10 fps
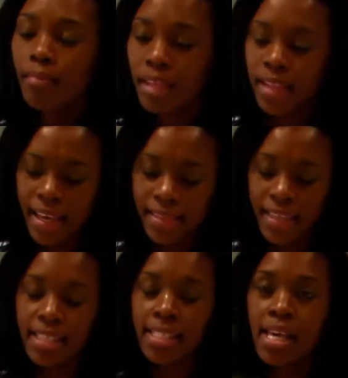like
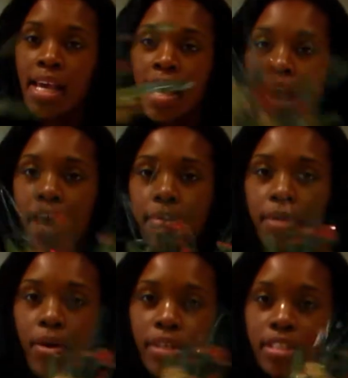this, and I'm
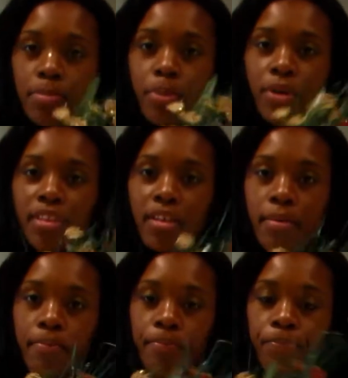going to put
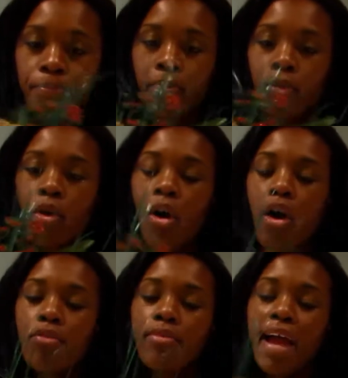them
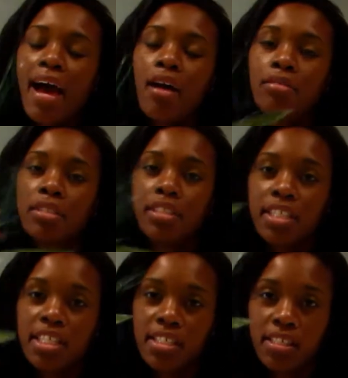around
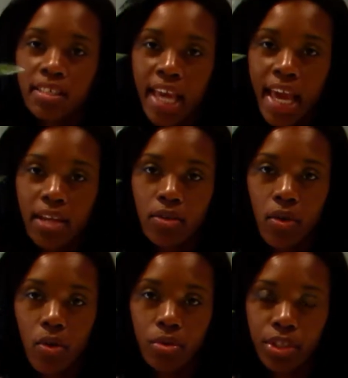this candle
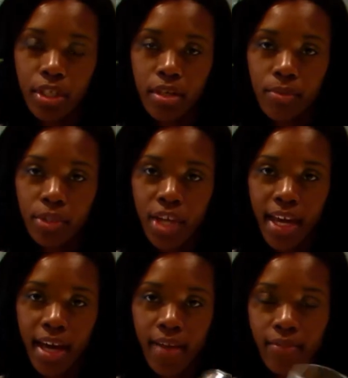holder, which I
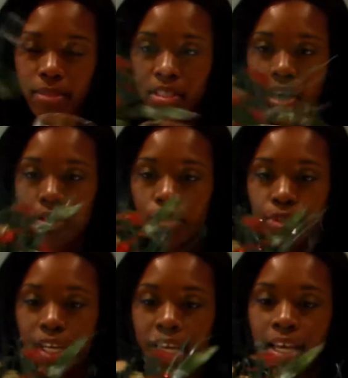got from the Dollar
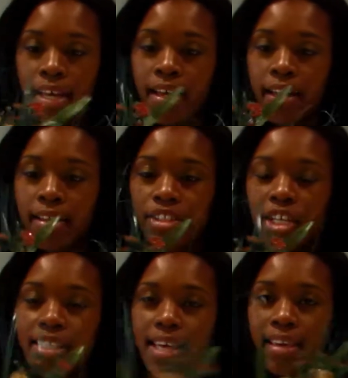Tree,
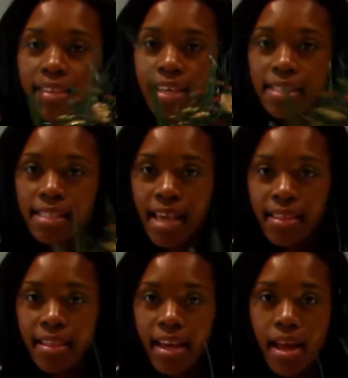just like this,
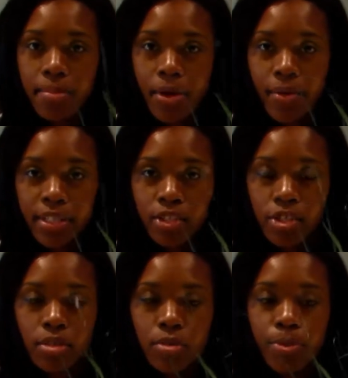and then I'm going
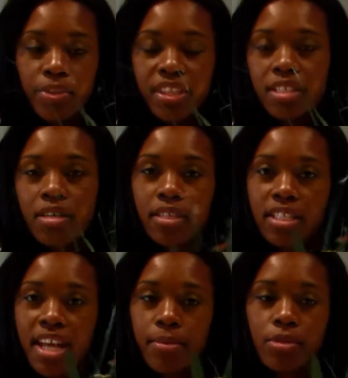to put these on the
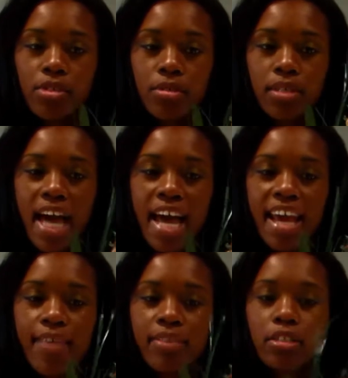table. So it'll kind of
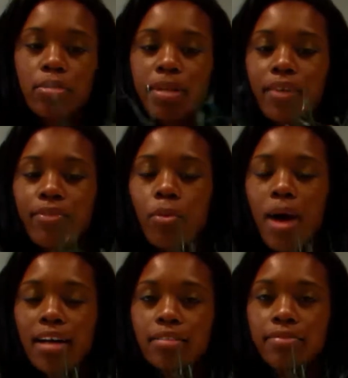have a little bit of a
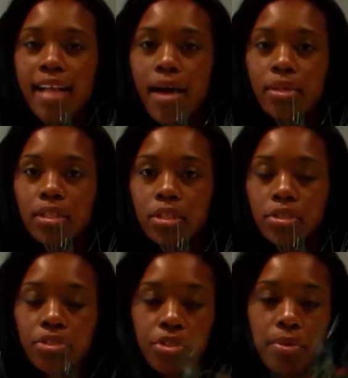wildflower look
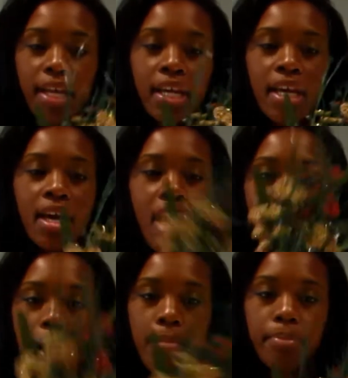to it,
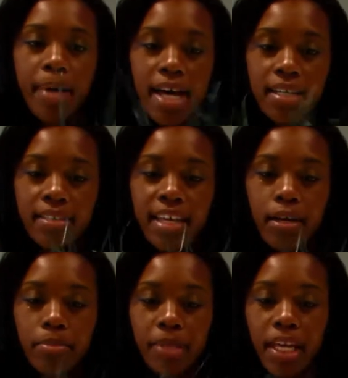but
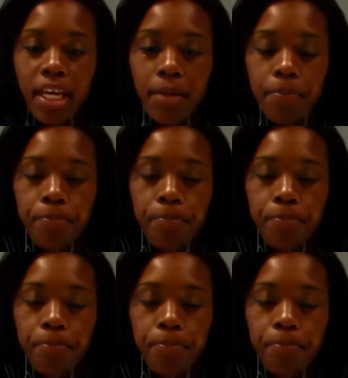they'll be